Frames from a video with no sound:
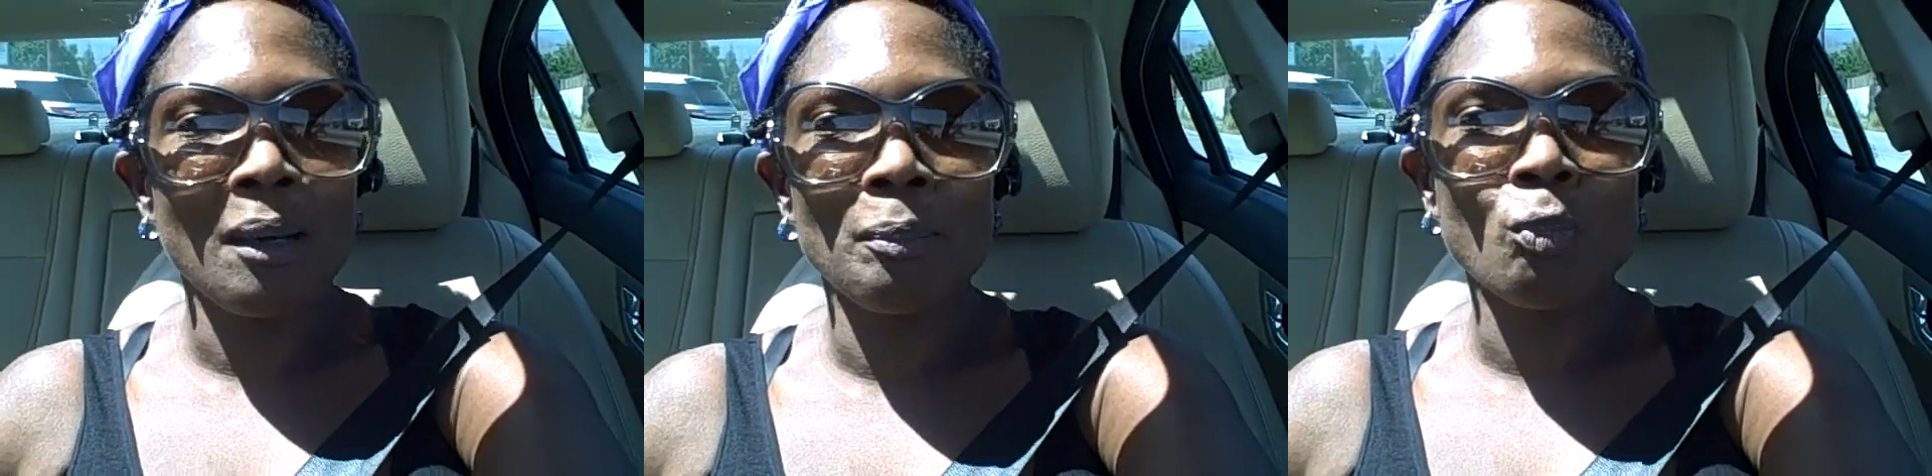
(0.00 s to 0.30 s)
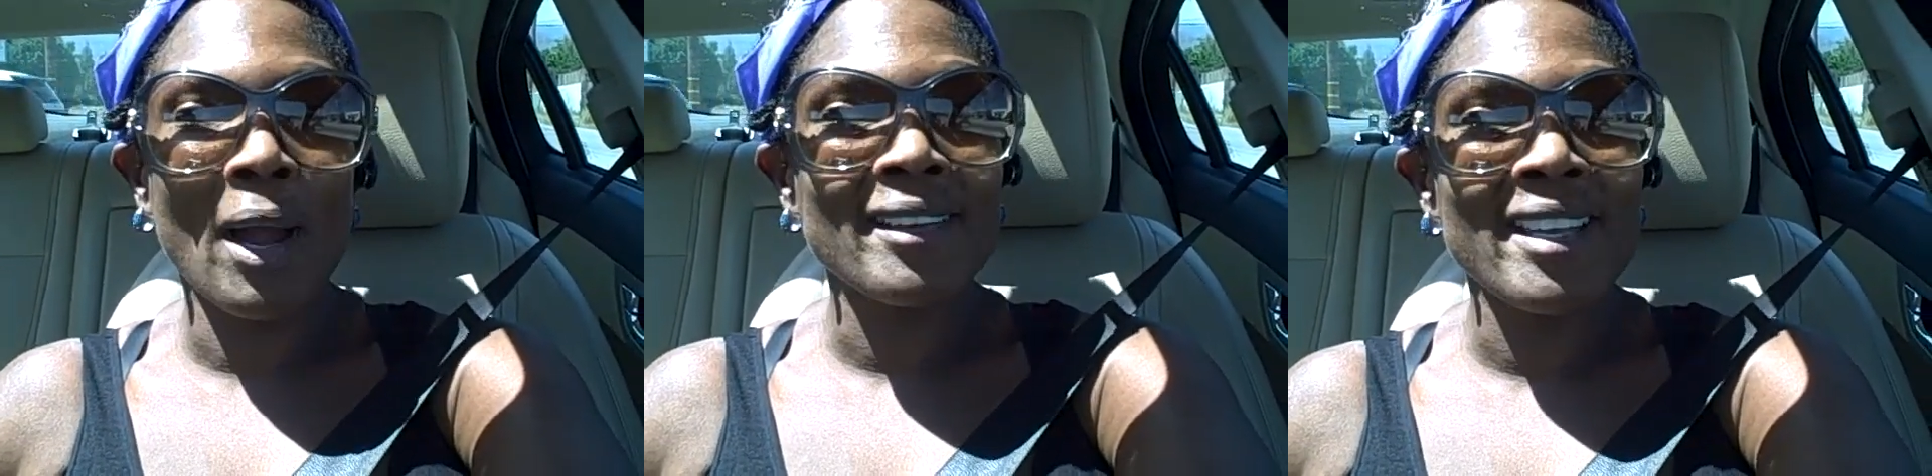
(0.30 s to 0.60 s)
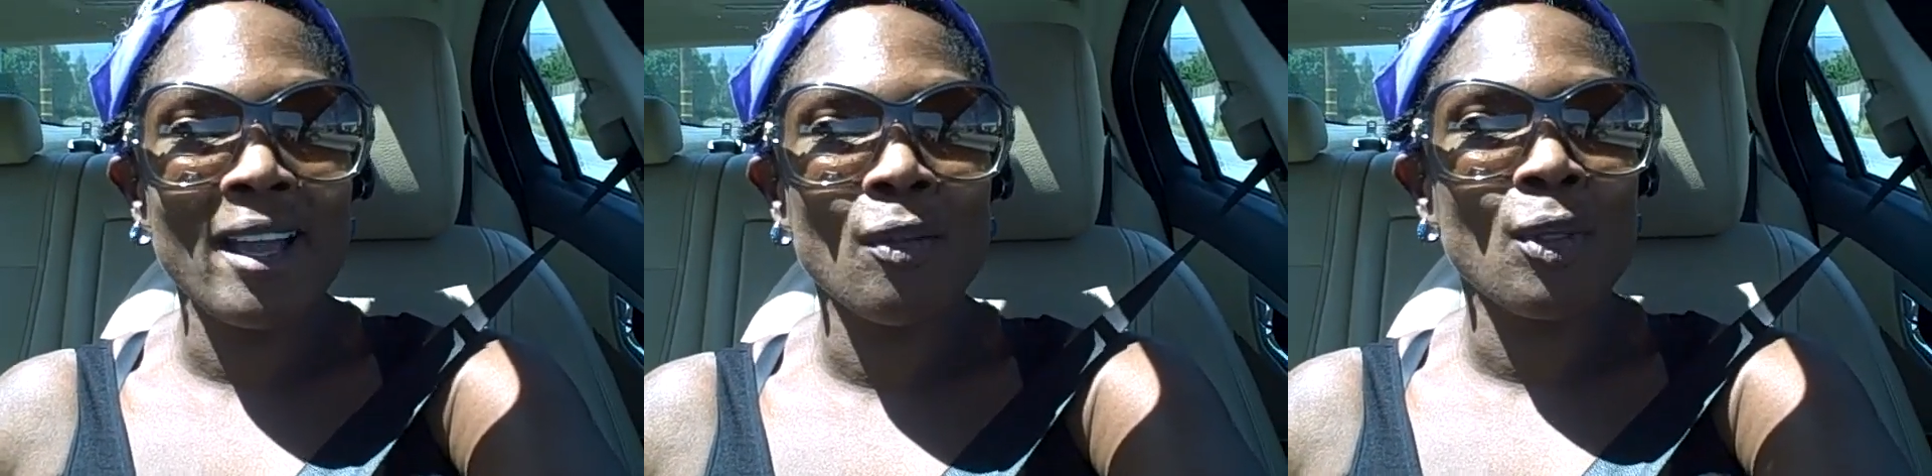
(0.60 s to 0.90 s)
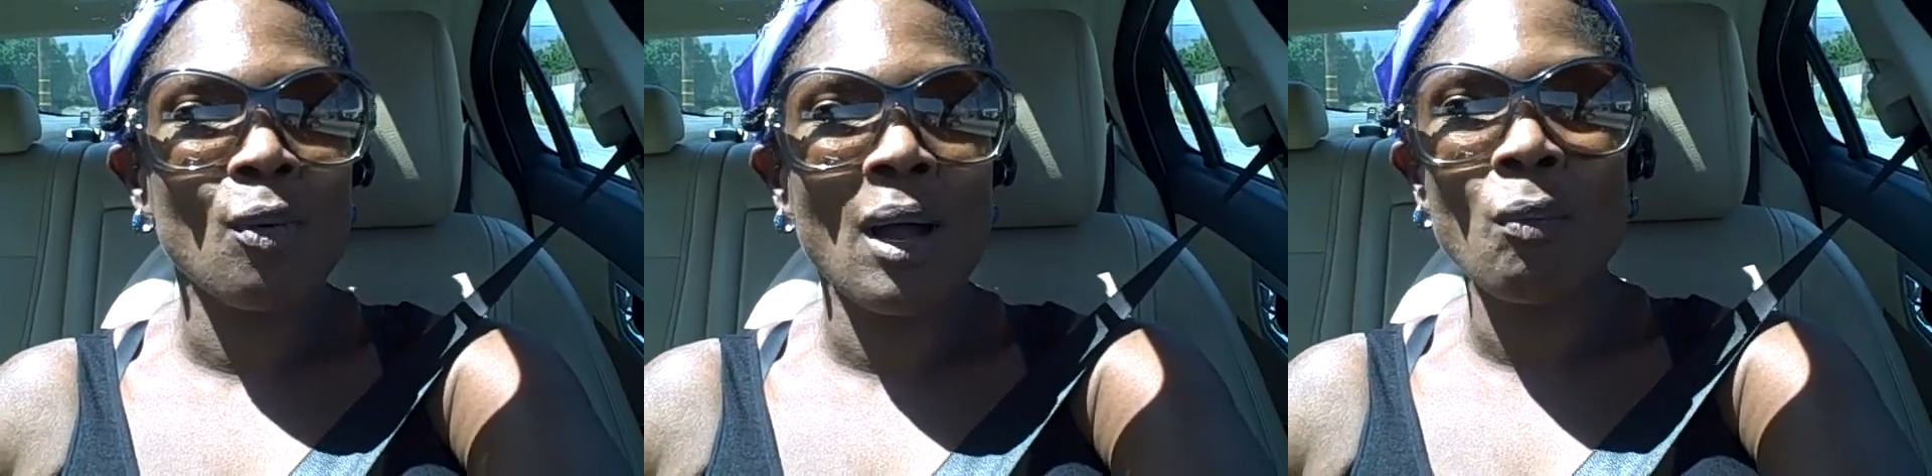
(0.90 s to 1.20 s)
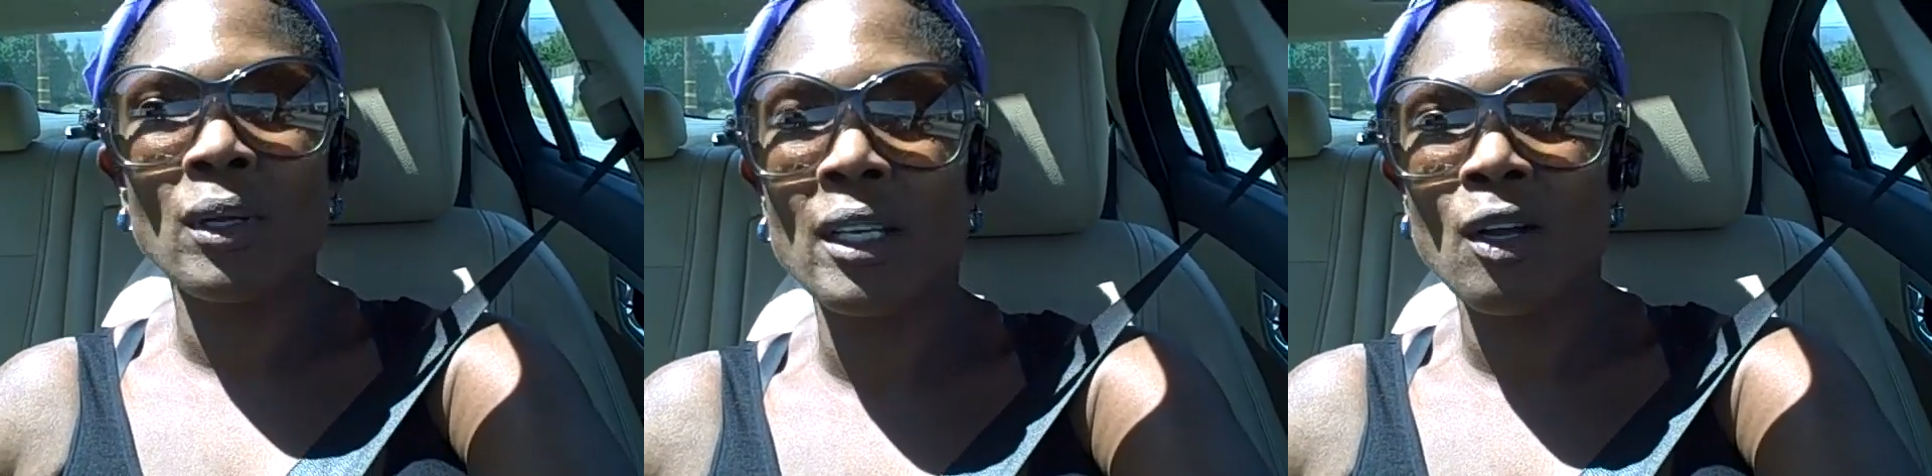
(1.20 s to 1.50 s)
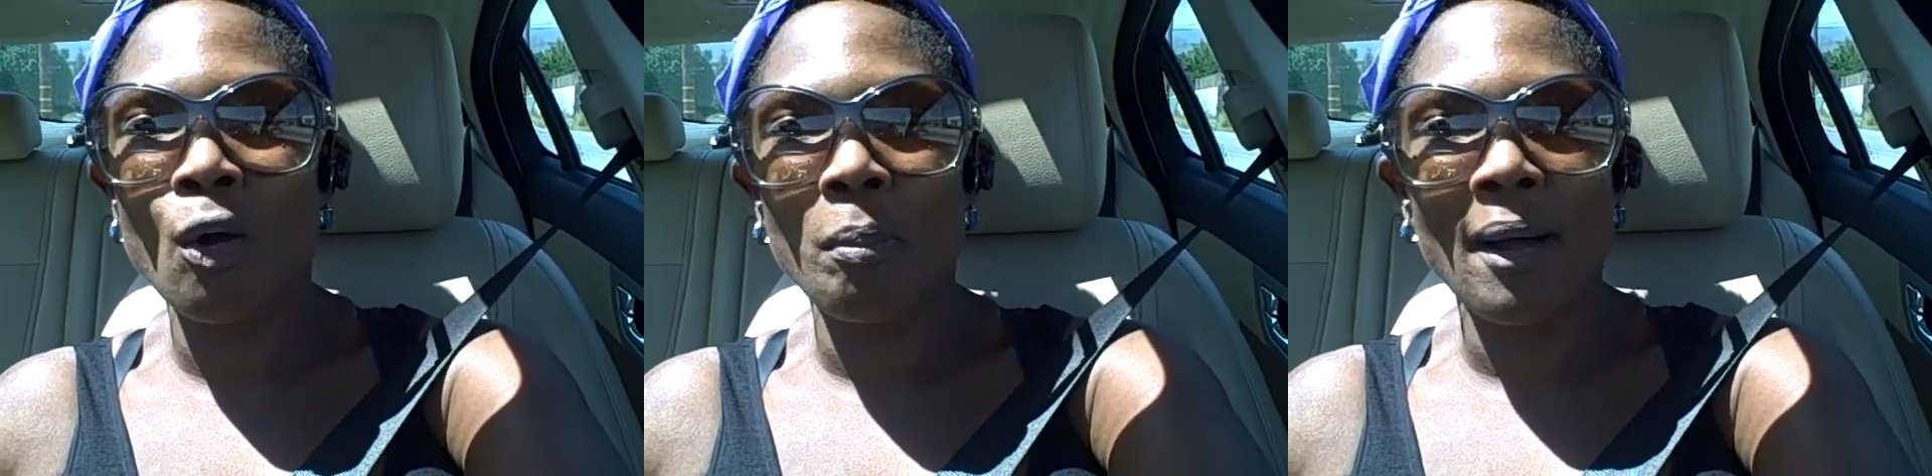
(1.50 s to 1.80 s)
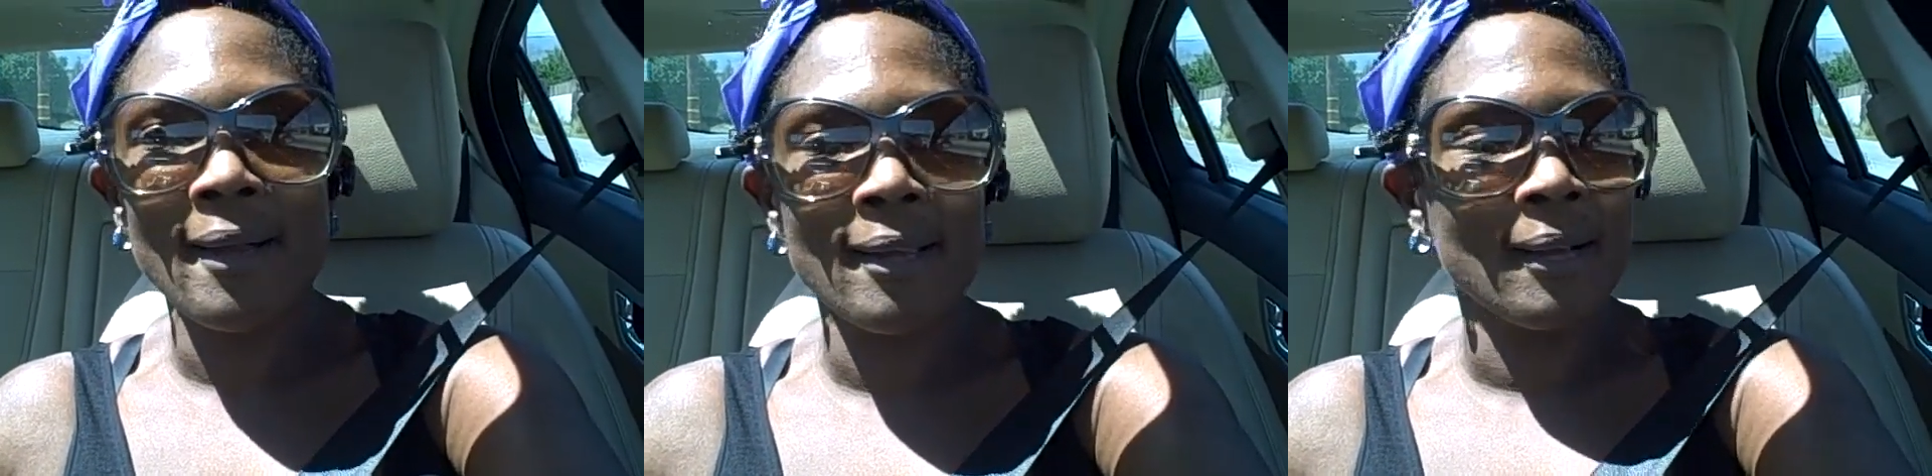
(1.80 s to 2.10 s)
Um, right now, though, I want to go
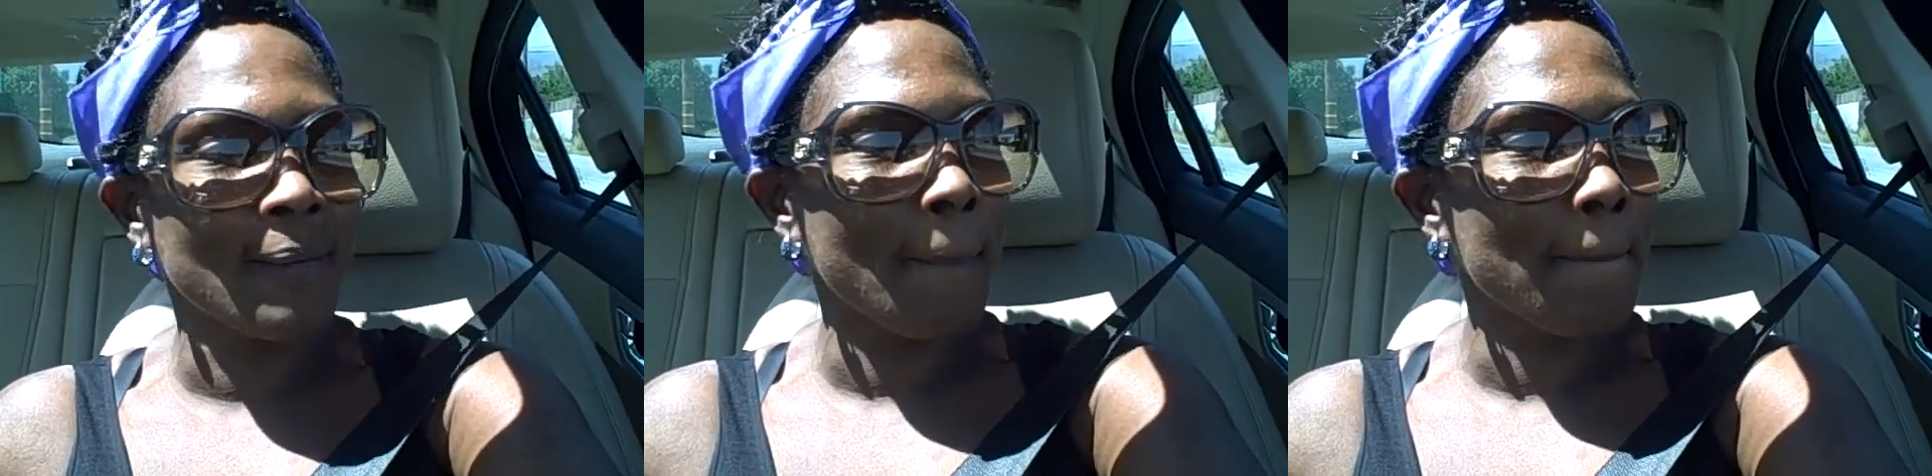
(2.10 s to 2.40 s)
by